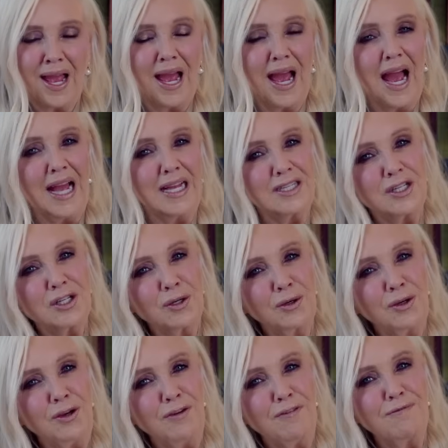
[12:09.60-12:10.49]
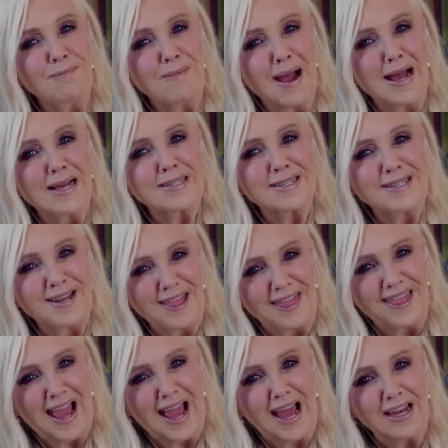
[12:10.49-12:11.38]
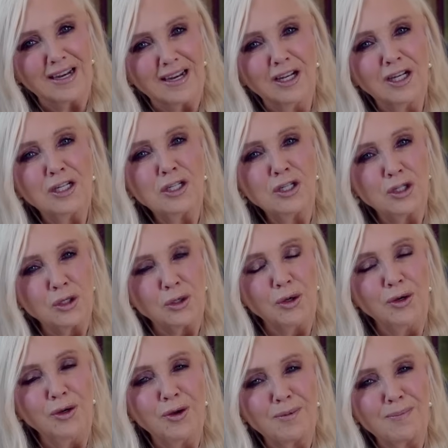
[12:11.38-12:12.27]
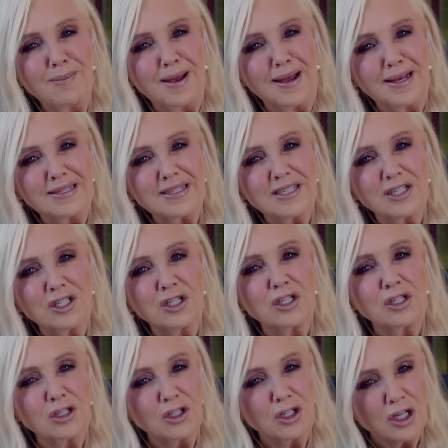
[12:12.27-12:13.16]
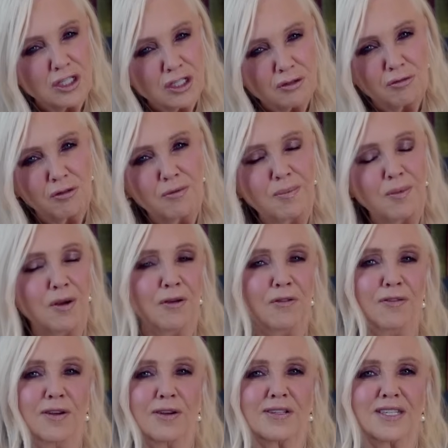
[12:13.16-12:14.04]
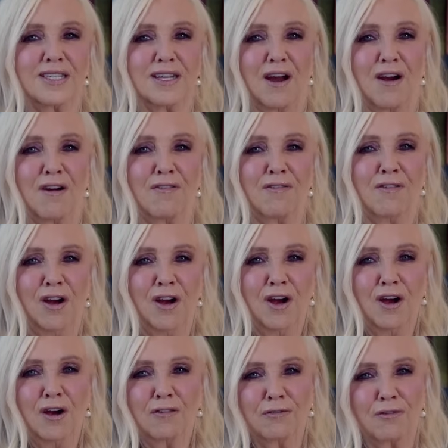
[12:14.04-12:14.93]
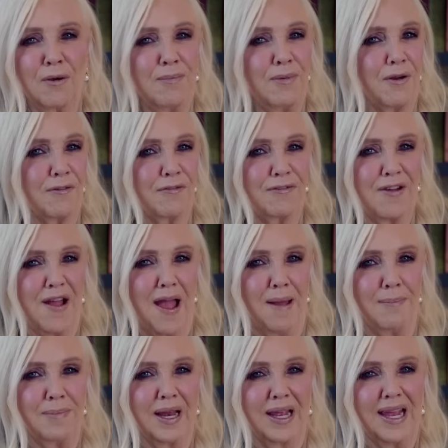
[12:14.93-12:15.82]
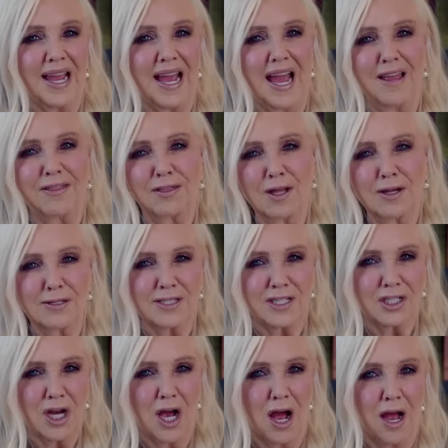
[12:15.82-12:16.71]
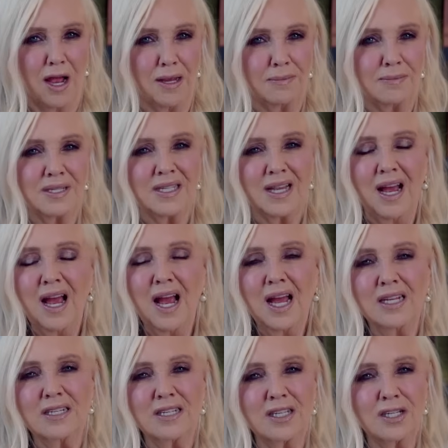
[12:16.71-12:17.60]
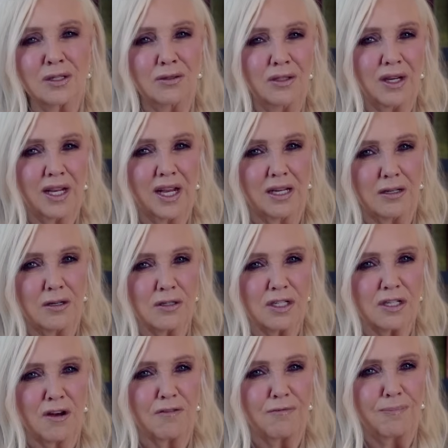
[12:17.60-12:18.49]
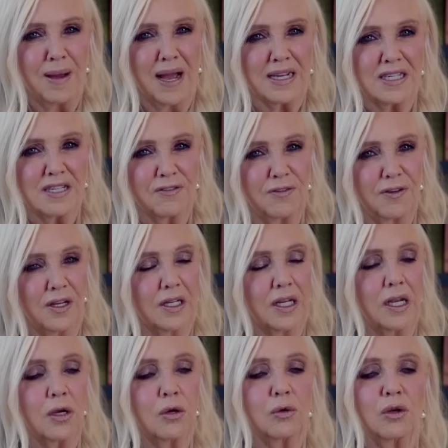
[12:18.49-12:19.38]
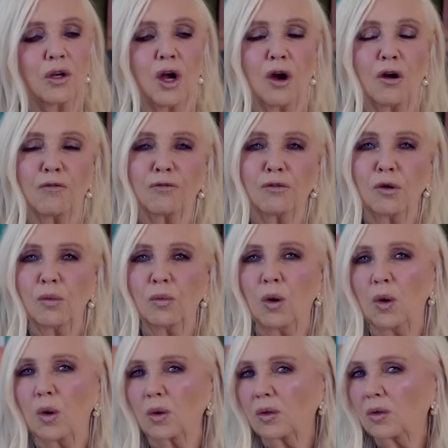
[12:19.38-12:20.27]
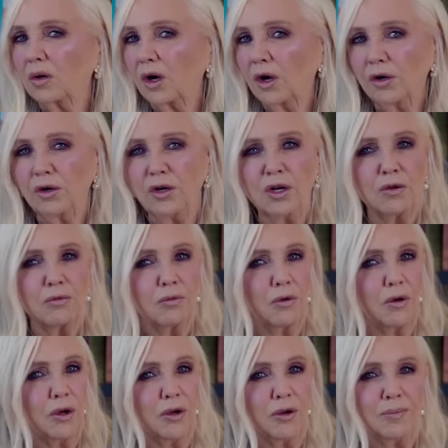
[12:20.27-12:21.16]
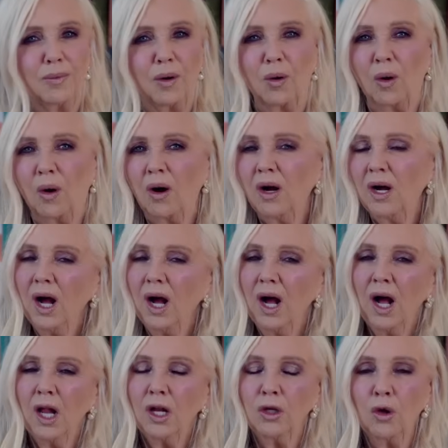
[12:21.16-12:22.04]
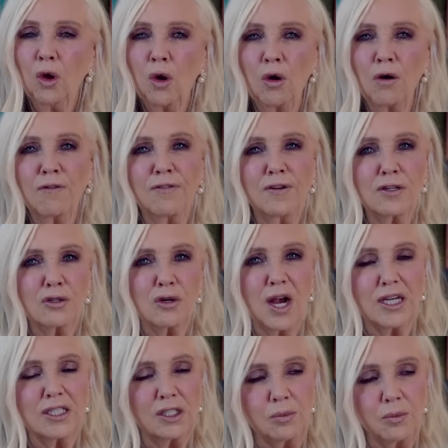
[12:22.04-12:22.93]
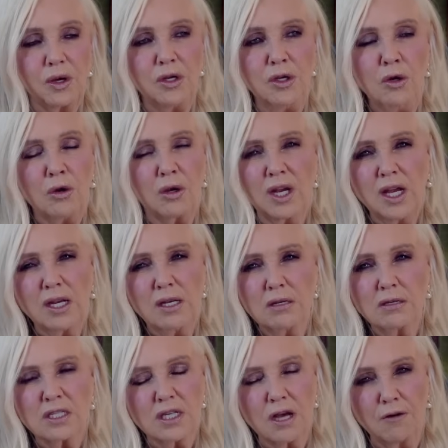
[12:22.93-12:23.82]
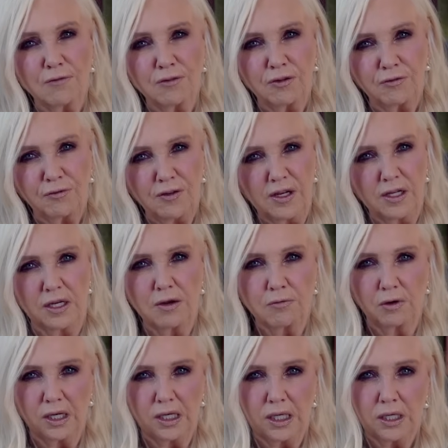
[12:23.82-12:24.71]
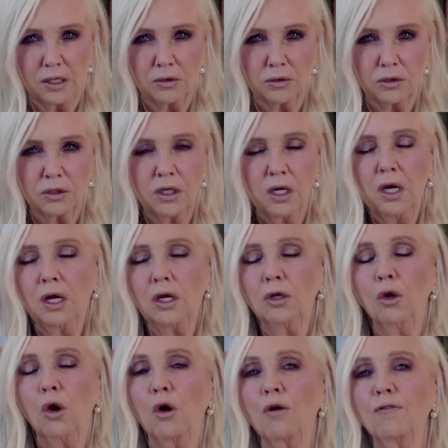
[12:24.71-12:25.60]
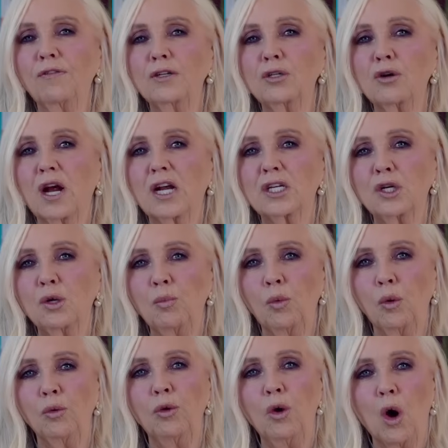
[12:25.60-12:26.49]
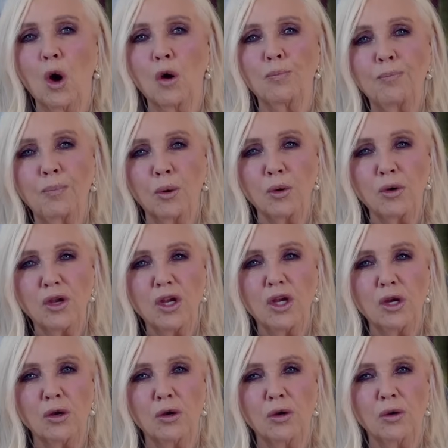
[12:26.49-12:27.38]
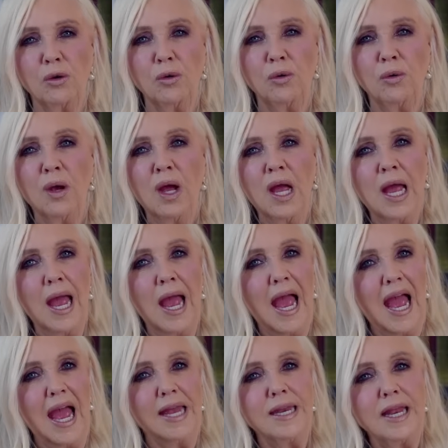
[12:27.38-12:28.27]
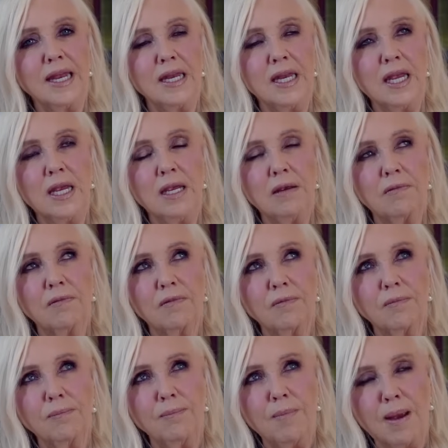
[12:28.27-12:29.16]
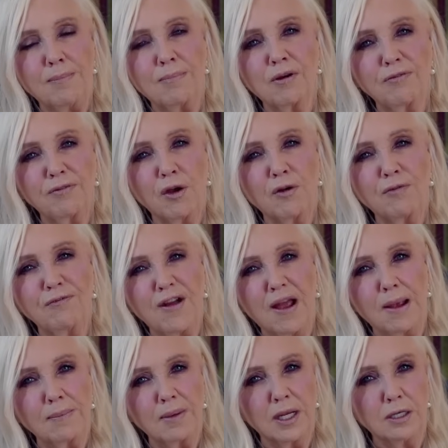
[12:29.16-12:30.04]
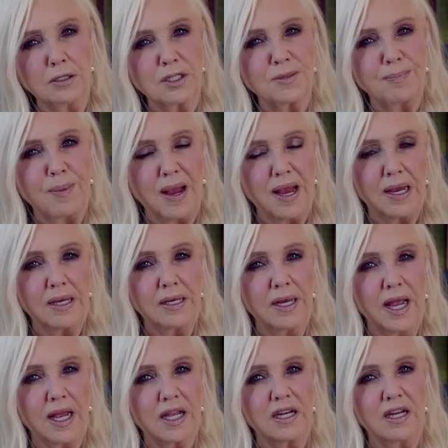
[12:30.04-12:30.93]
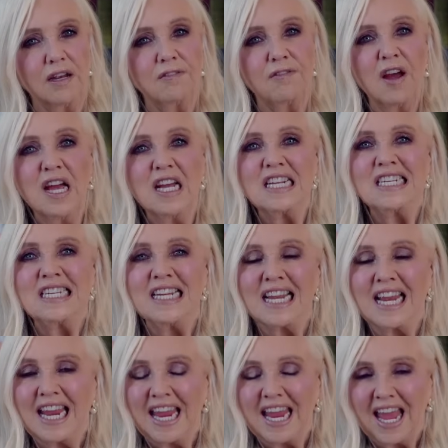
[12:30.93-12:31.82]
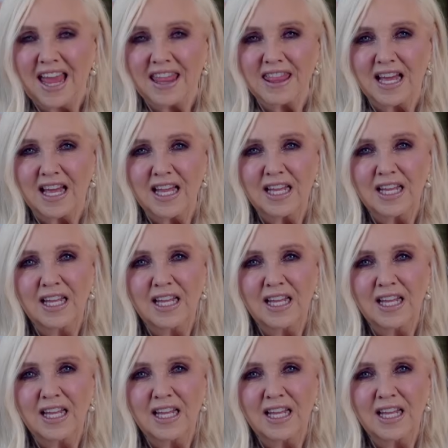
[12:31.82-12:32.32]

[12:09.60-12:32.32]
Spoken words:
until you've mastered that, do your best to just remove yourself from your family at those times until you get yourself back to feeling good. Go for a walk or go to your room, or law of attraction. When you get yourself to feeling really good, law of attraction will not put you and any member of your family who's being negative together